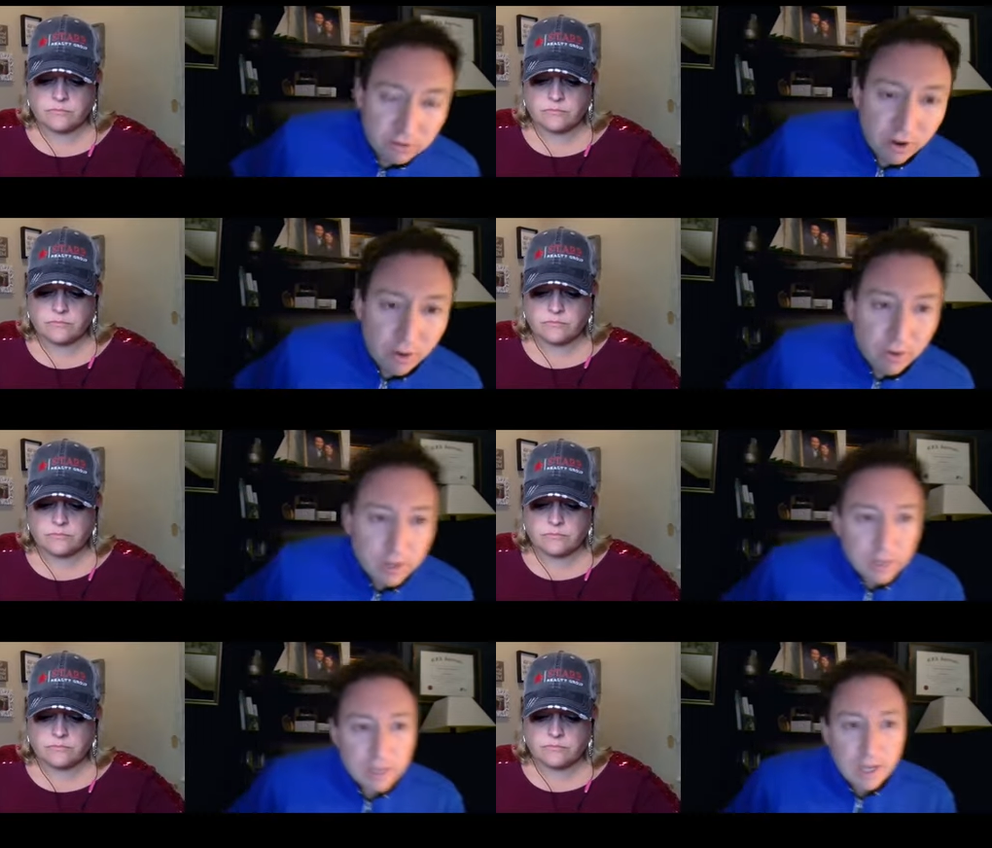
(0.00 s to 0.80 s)
Speaker 1: So
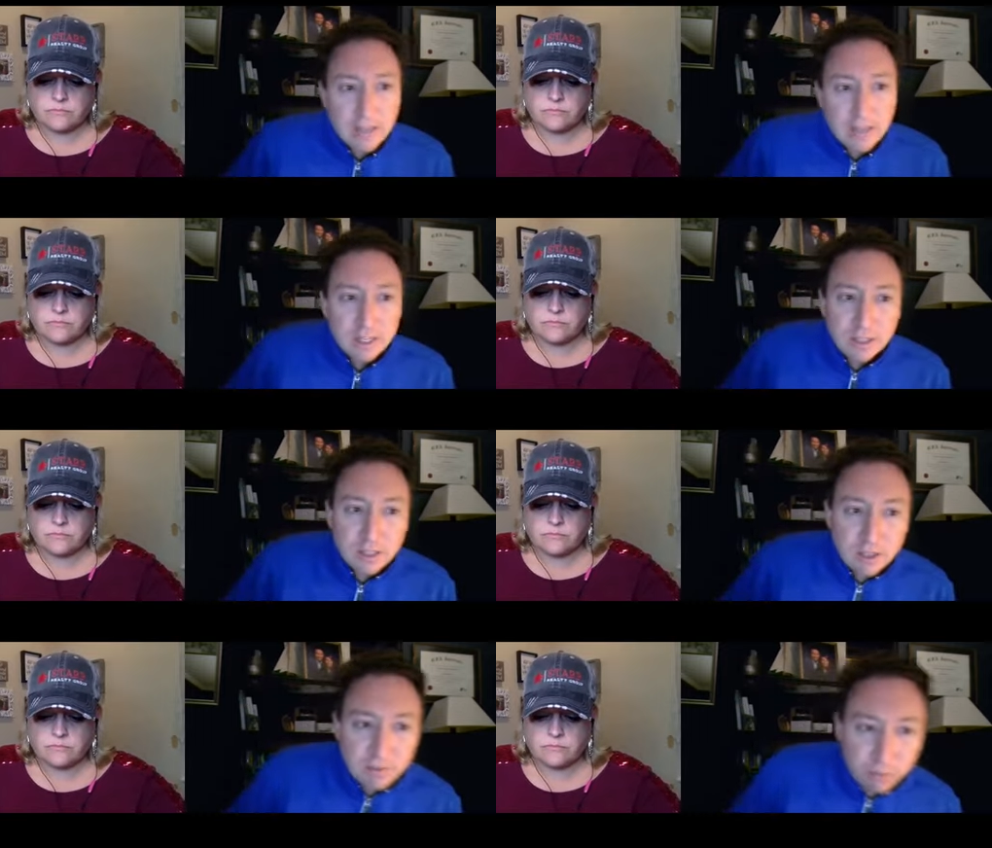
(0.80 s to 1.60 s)

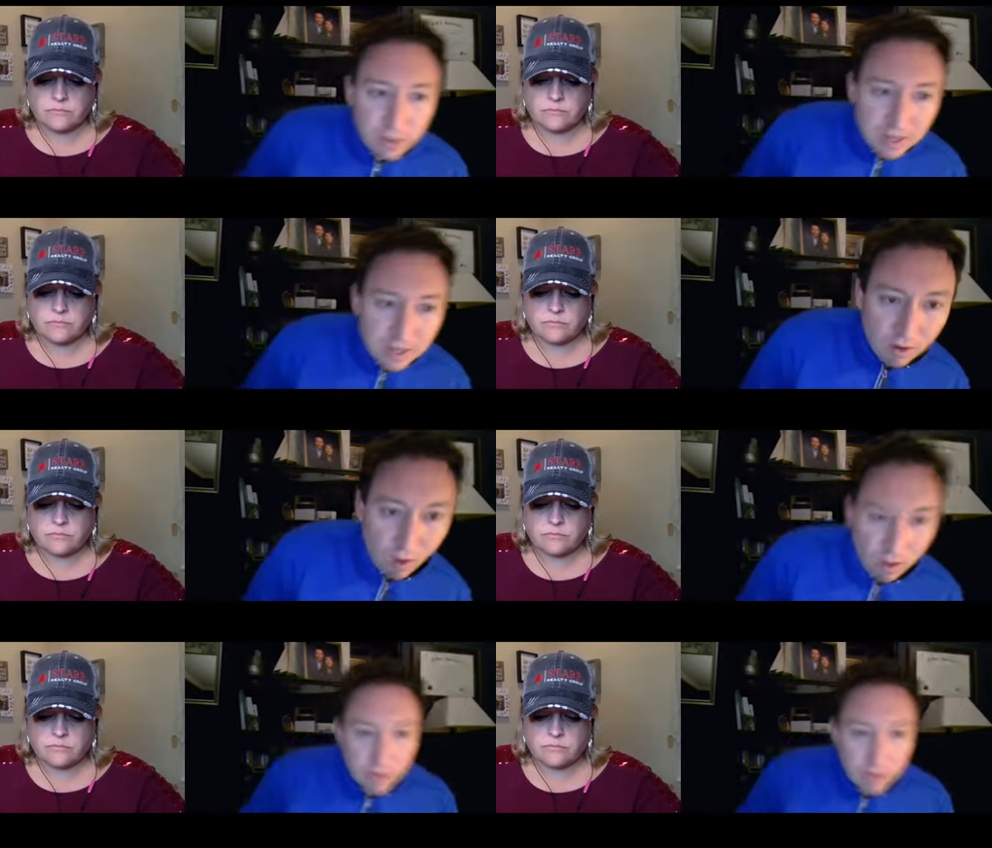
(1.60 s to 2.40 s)
ideally, if we can
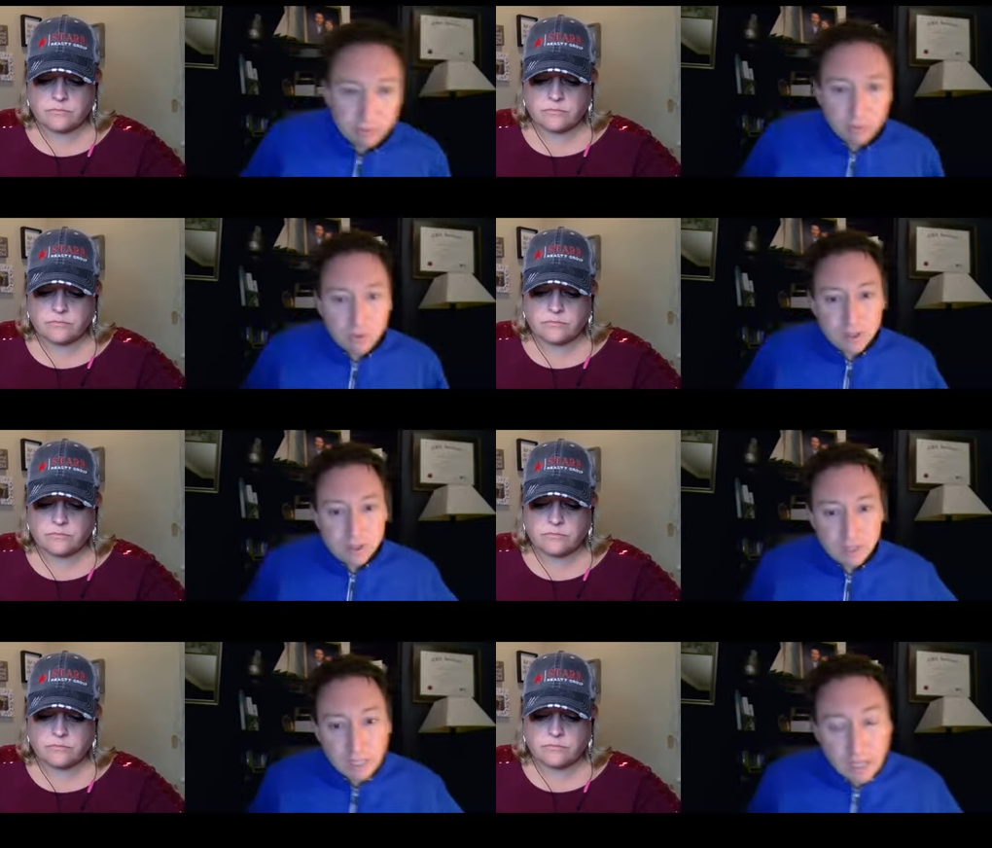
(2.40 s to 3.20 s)
all get through
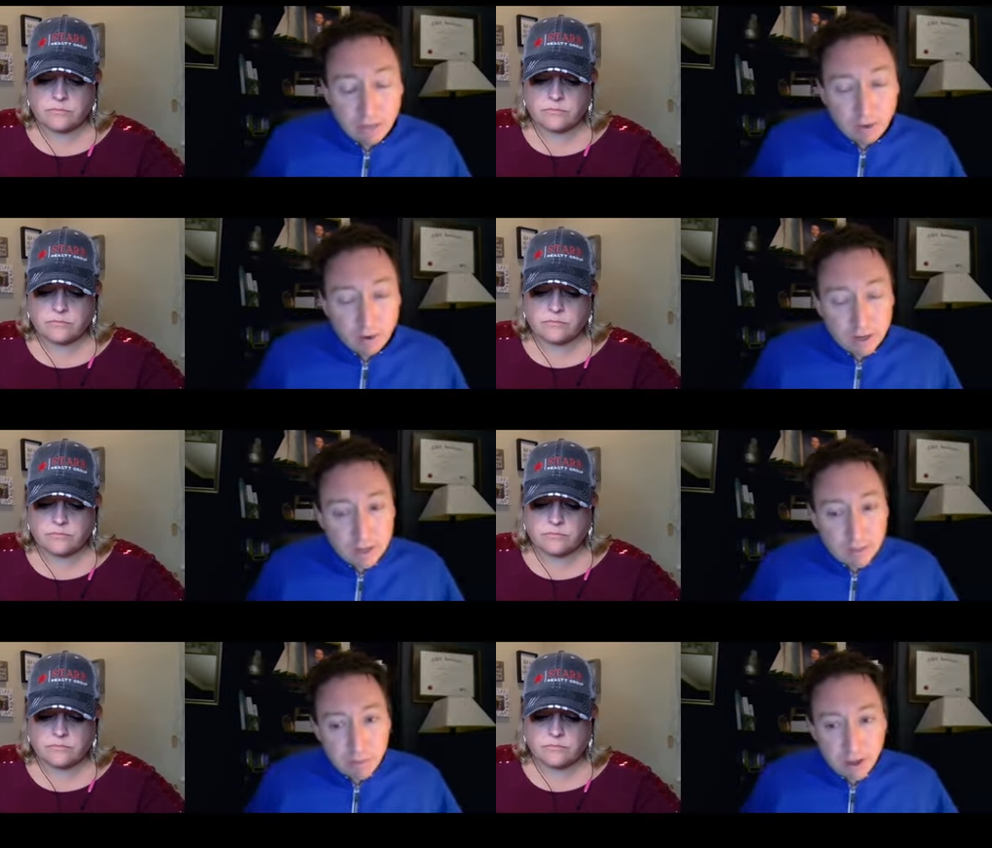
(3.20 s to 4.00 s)
this together
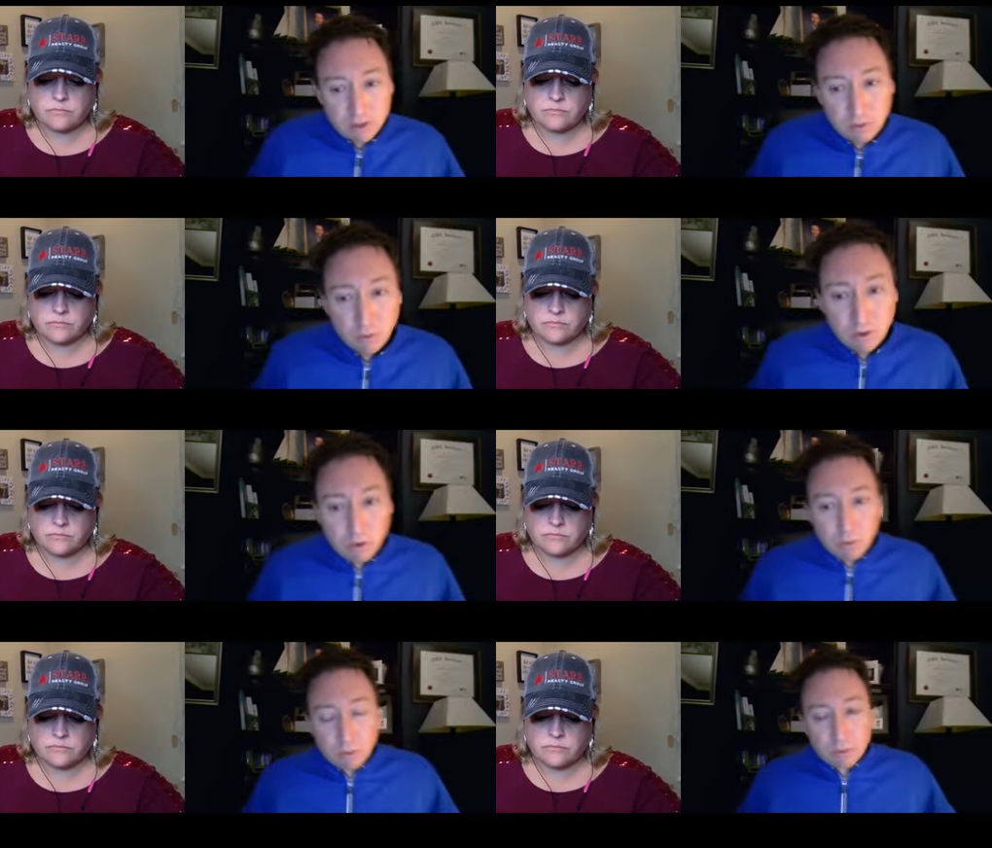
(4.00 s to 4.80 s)
and get back to our
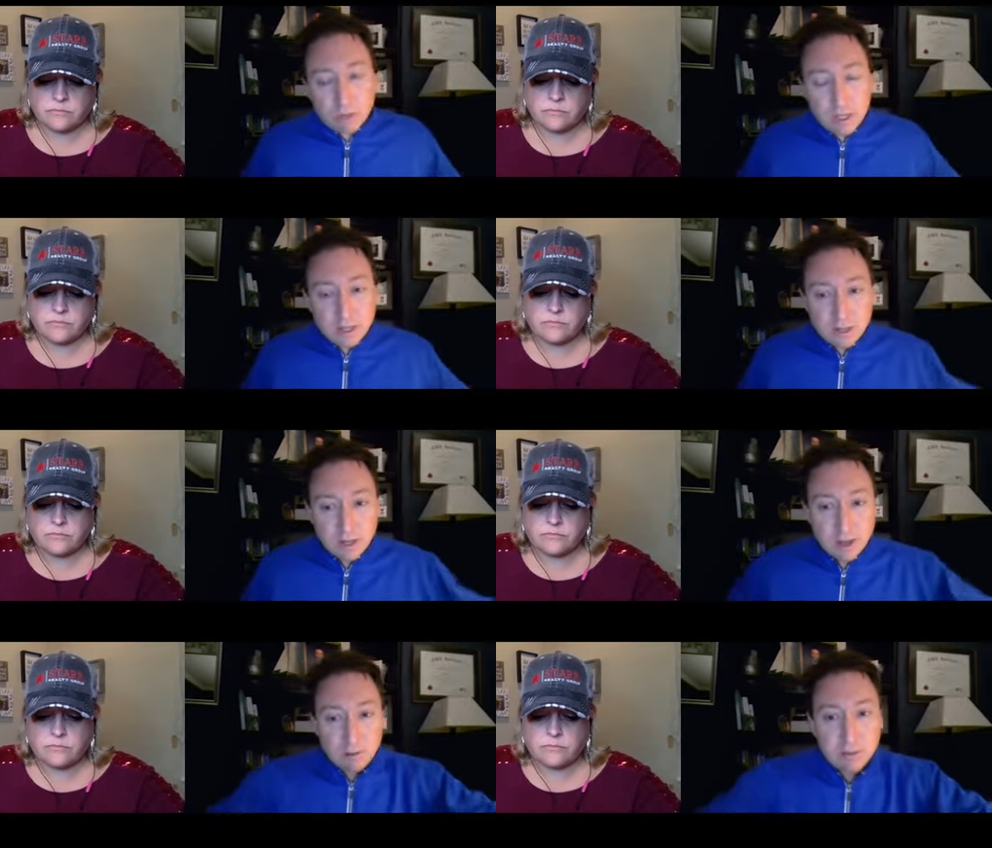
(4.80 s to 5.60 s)
normal routines
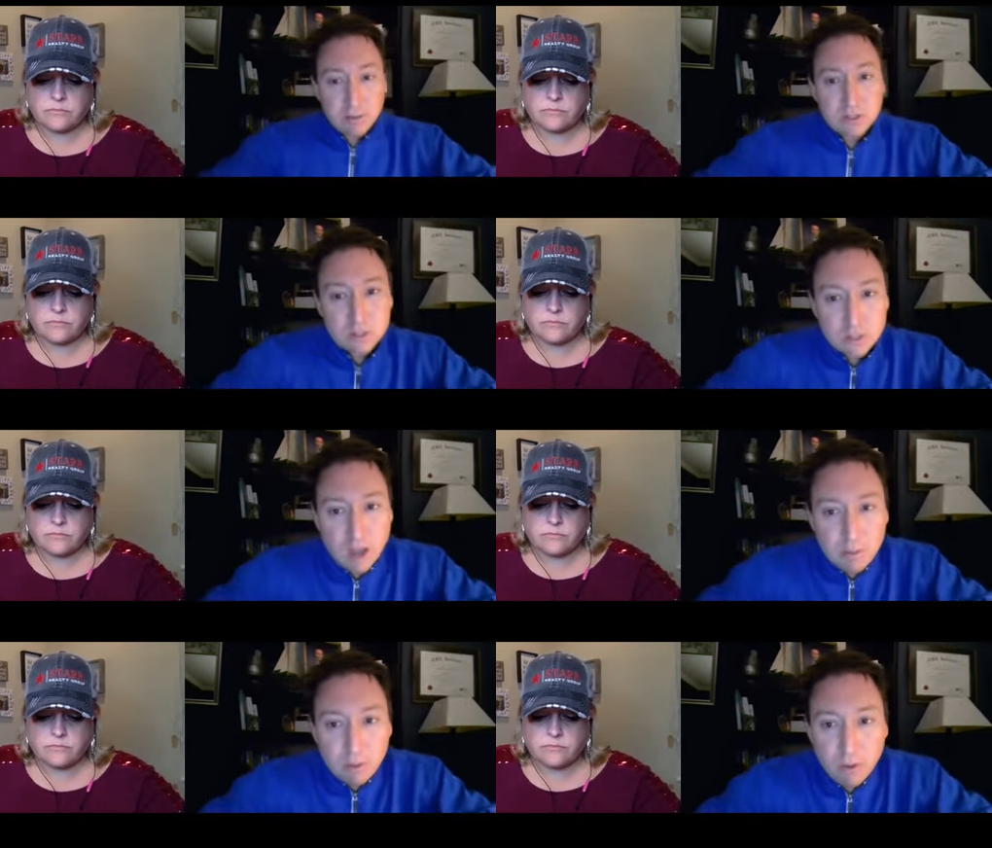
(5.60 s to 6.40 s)
and get our businesses
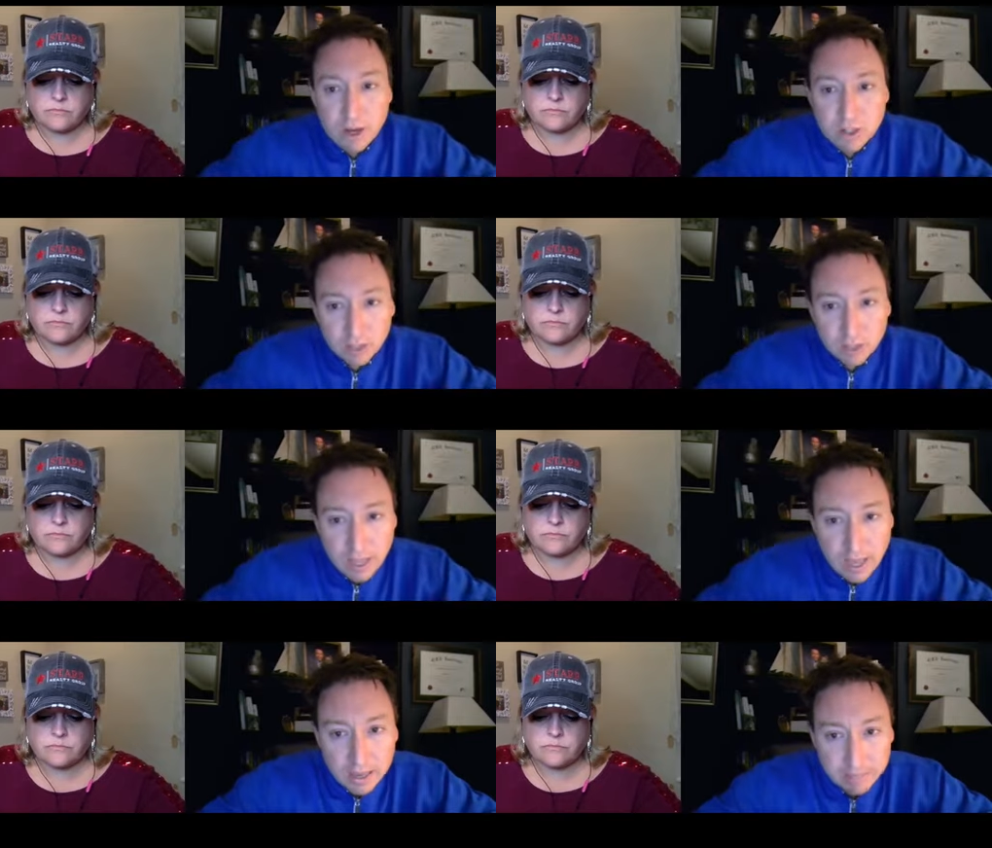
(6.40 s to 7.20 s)
operational
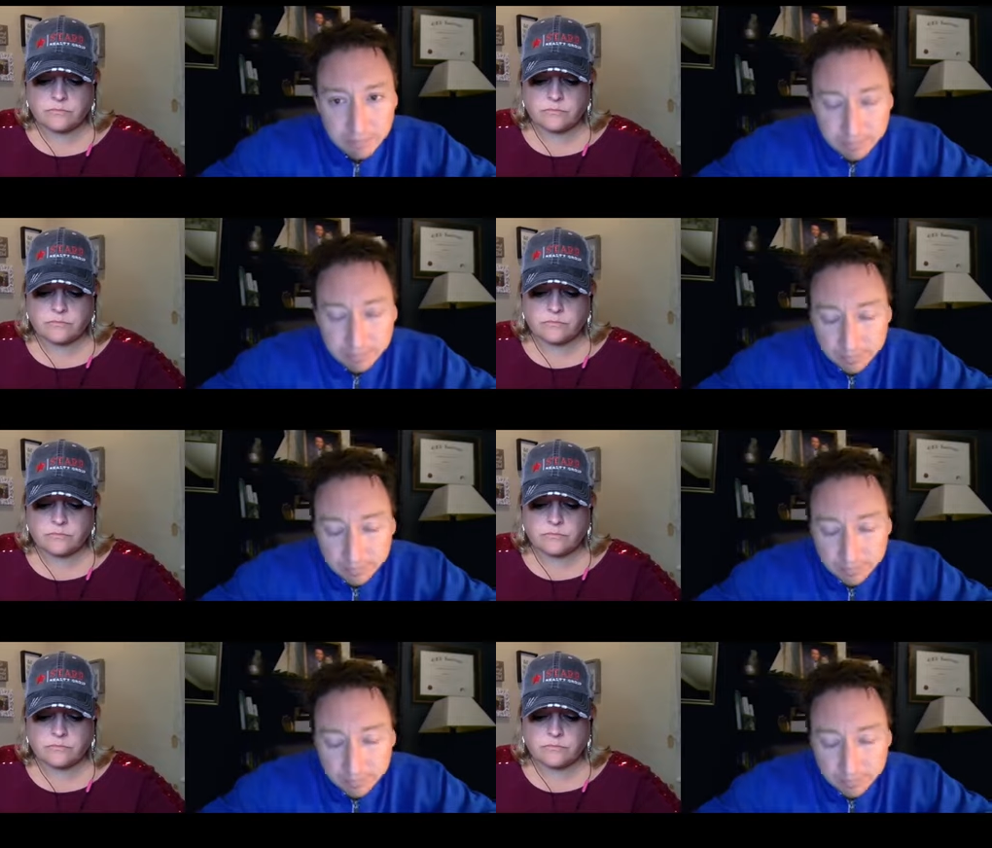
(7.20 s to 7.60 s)
again,